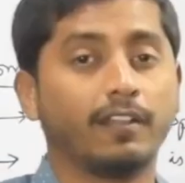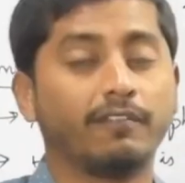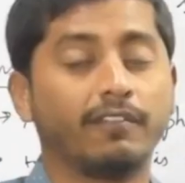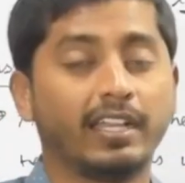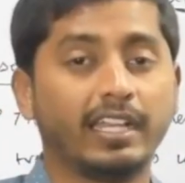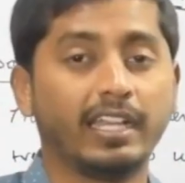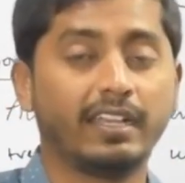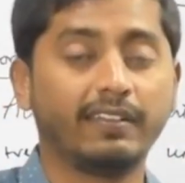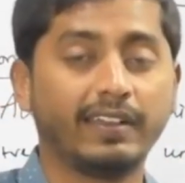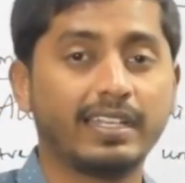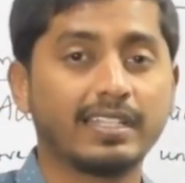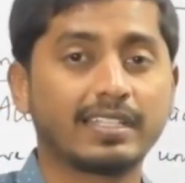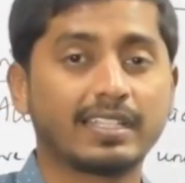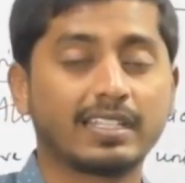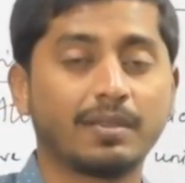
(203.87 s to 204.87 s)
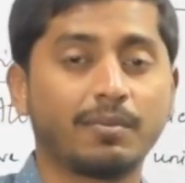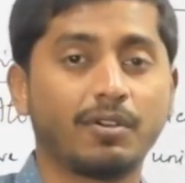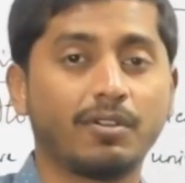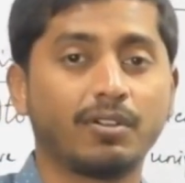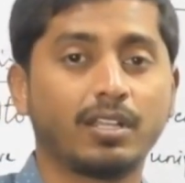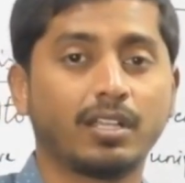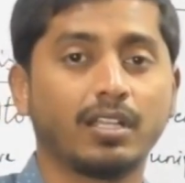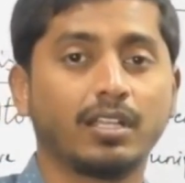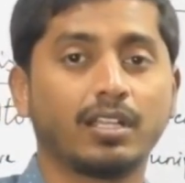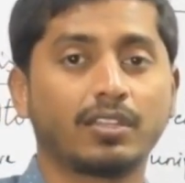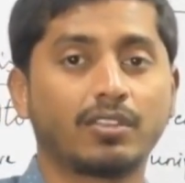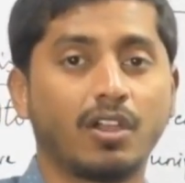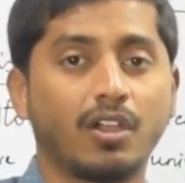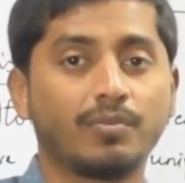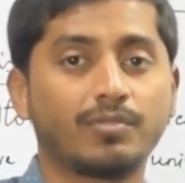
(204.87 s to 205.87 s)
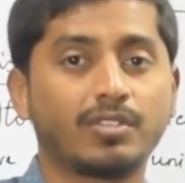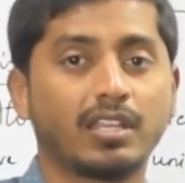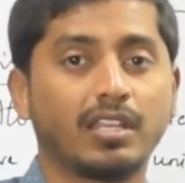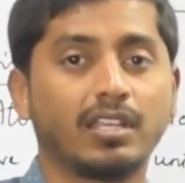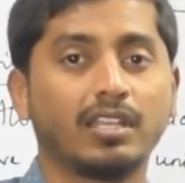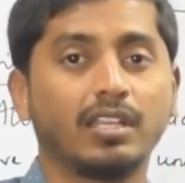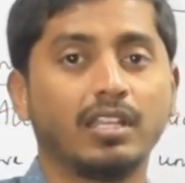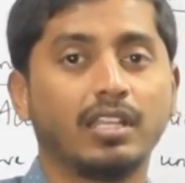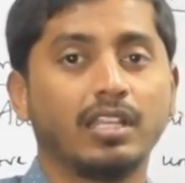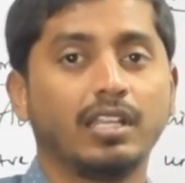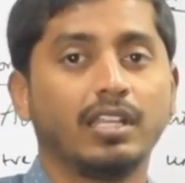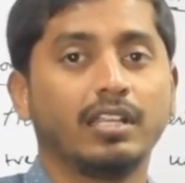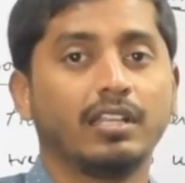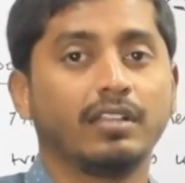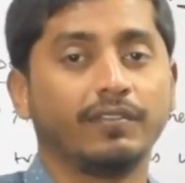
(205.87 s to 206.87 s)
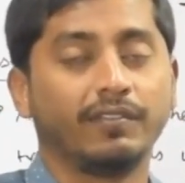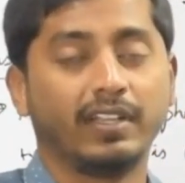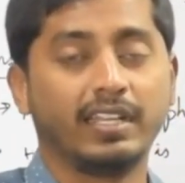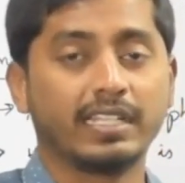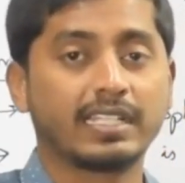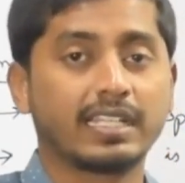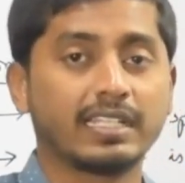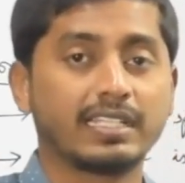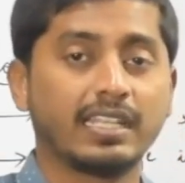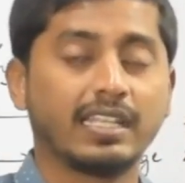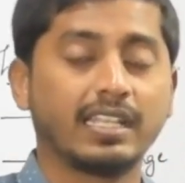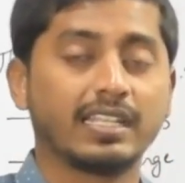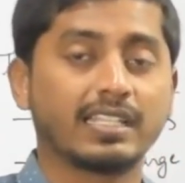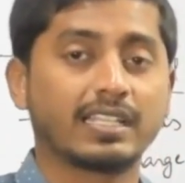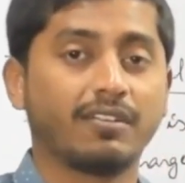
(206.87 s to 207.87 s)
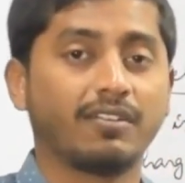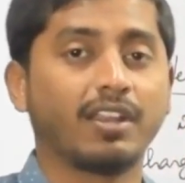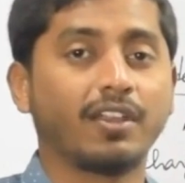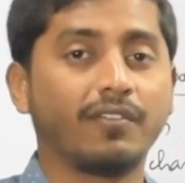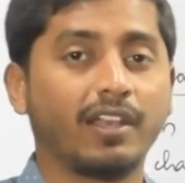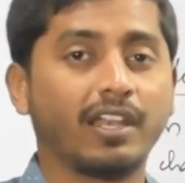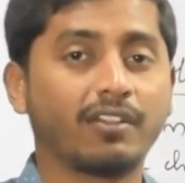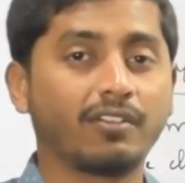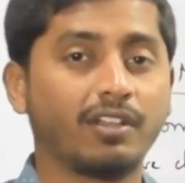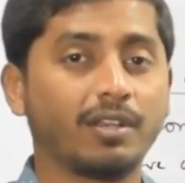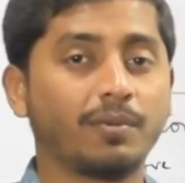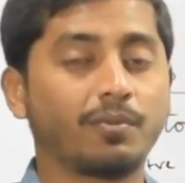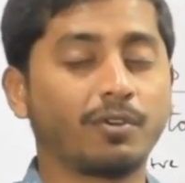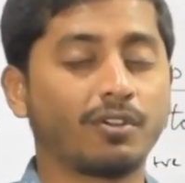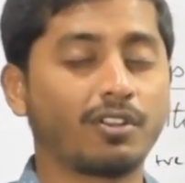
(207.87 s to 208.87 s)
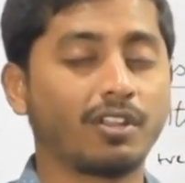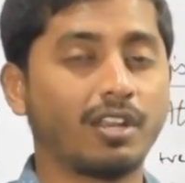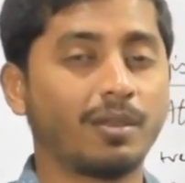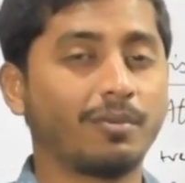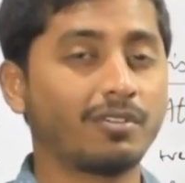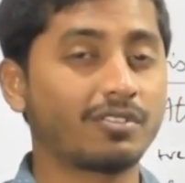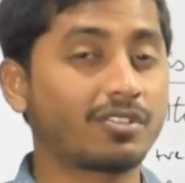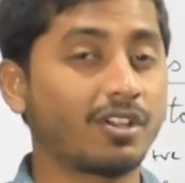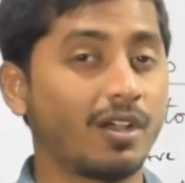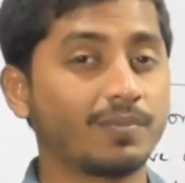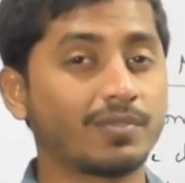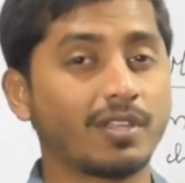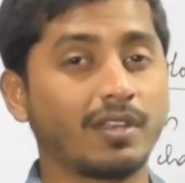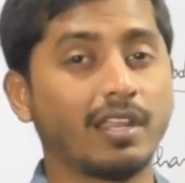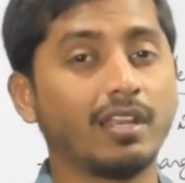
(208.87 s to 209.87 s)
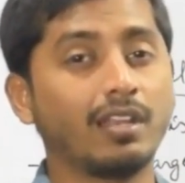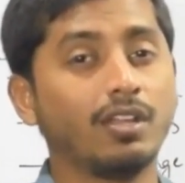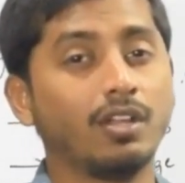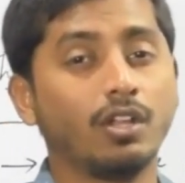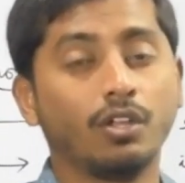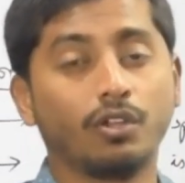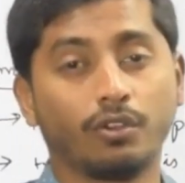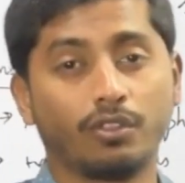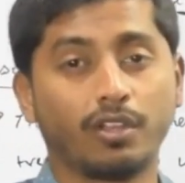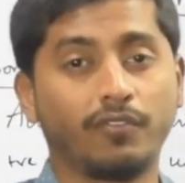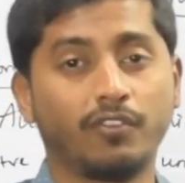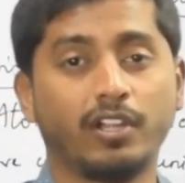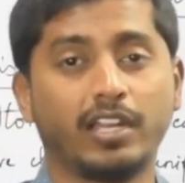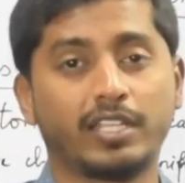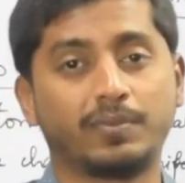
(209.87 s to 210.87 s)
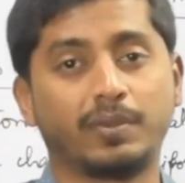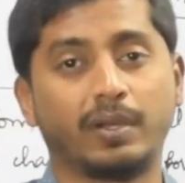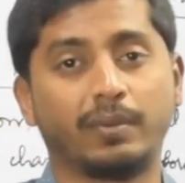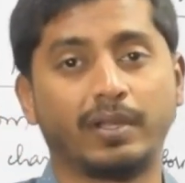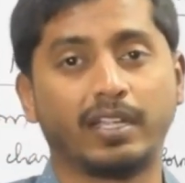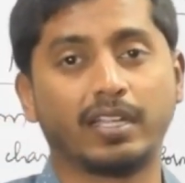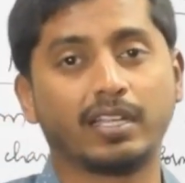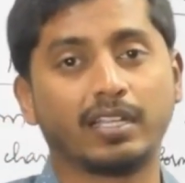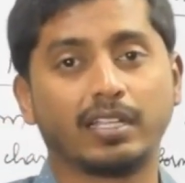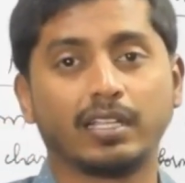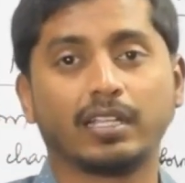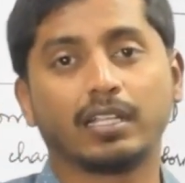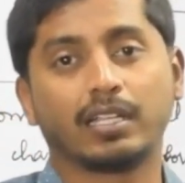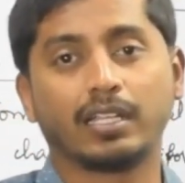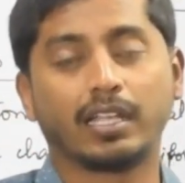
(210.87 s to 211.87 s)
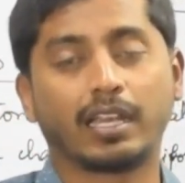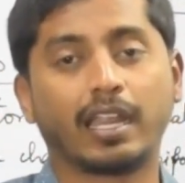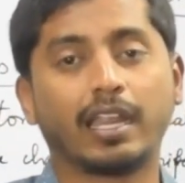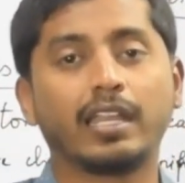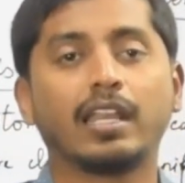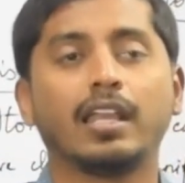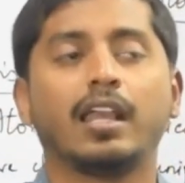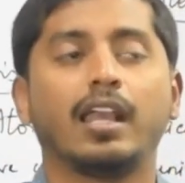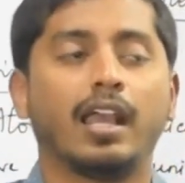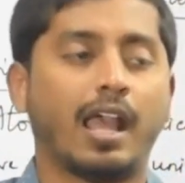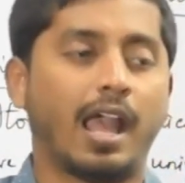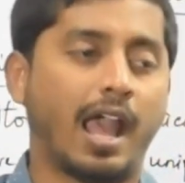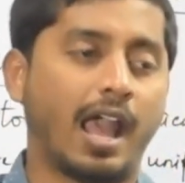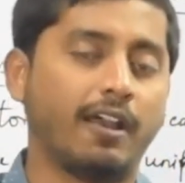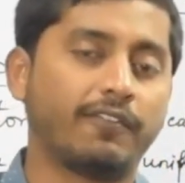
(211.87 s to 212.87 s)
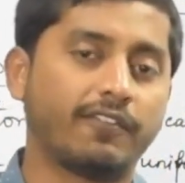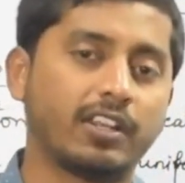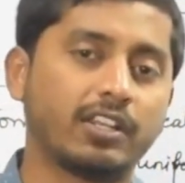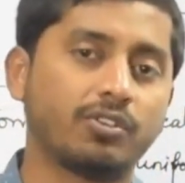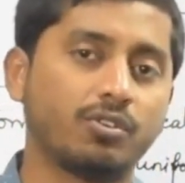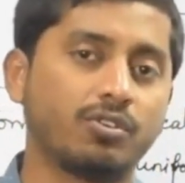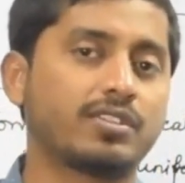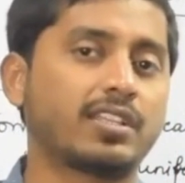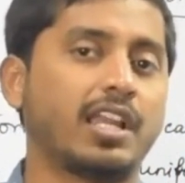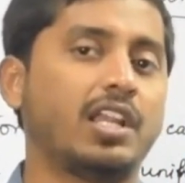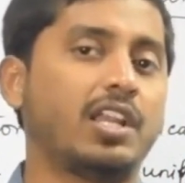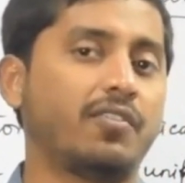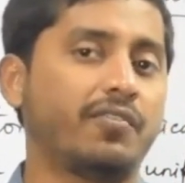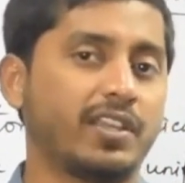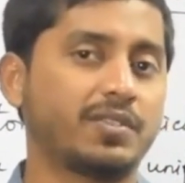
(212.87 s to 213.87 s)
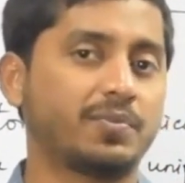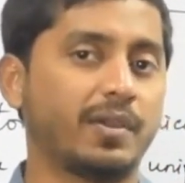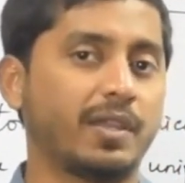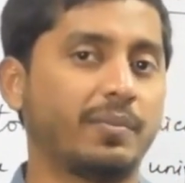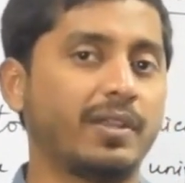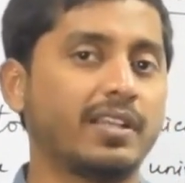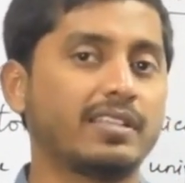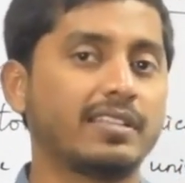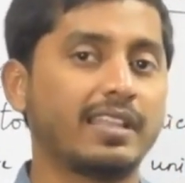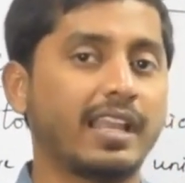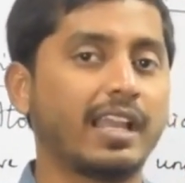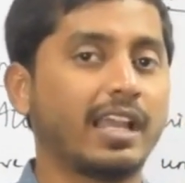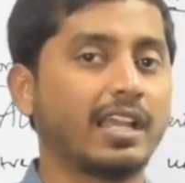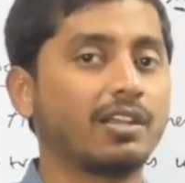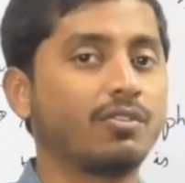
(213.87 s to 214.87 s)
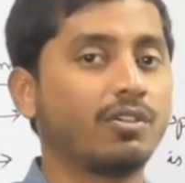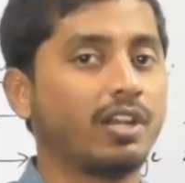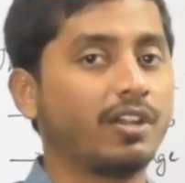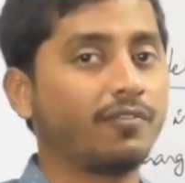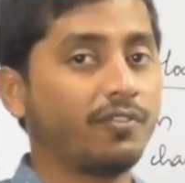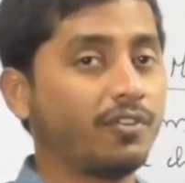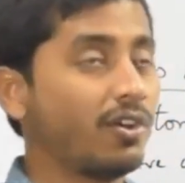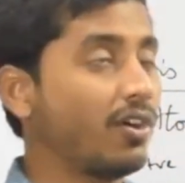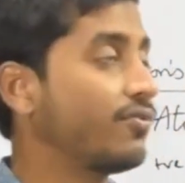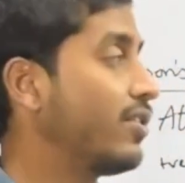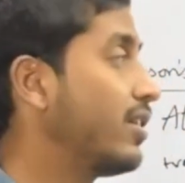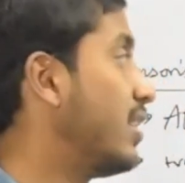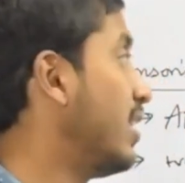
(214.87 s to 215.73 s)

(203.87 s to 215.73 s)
when did we discuss about Thomson? We discussed in the discovery of electron and proton about Thomson and Rutherford experiment, right. After those kind of experiments, they concluded few of the